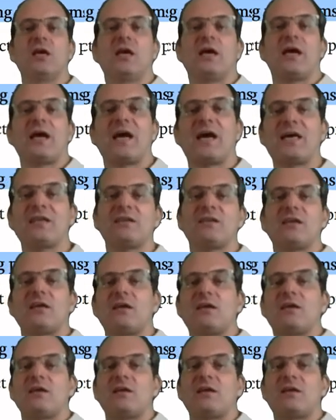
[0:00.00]
and
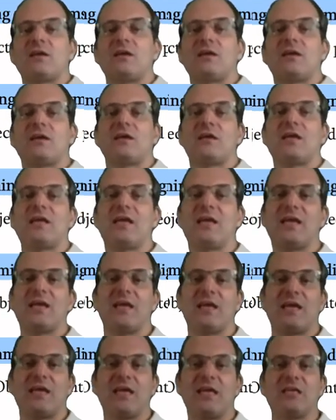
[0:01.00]

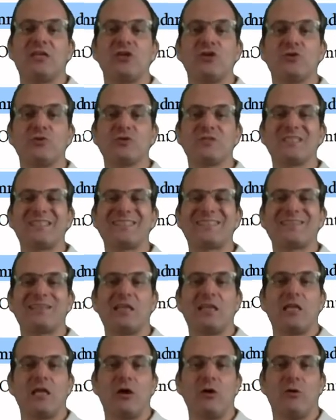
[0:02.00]
it uses the
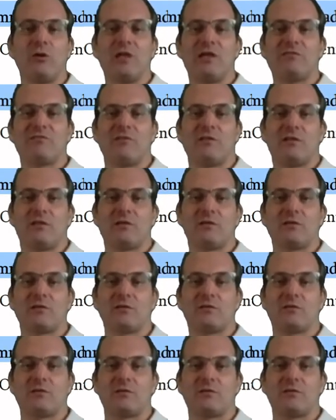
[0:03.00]
lower level
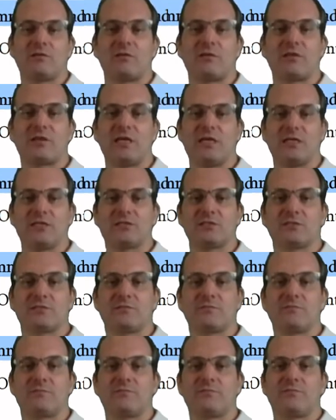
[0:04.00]
things.
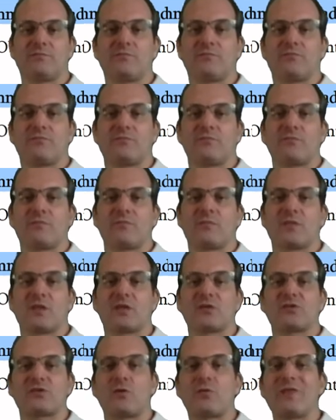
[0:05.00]

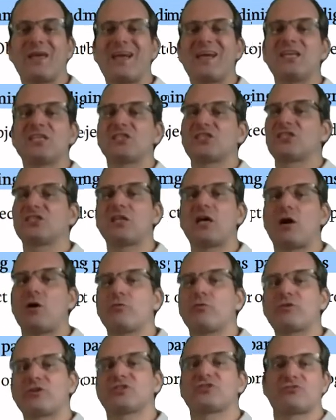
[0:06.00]
So there is no
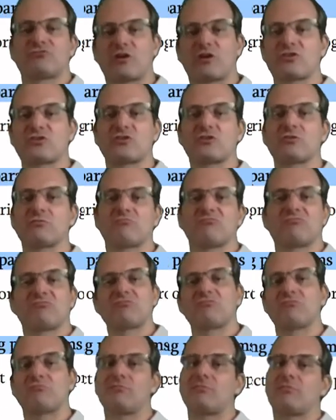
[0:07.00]
restriction,
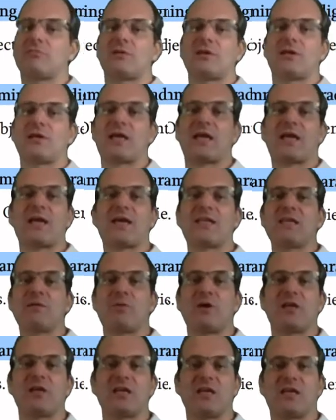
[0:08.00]

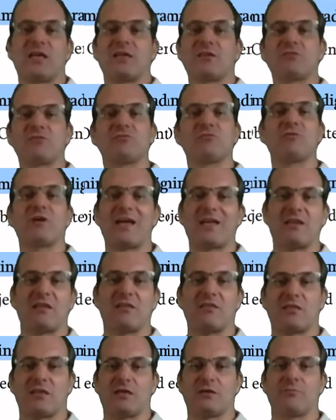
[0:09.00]
anybody can do
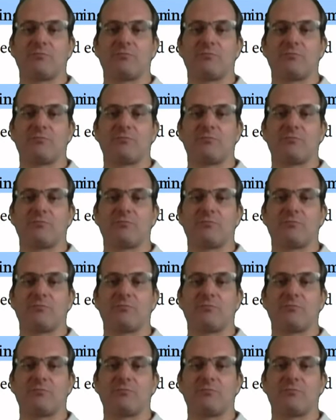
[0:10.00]
anything.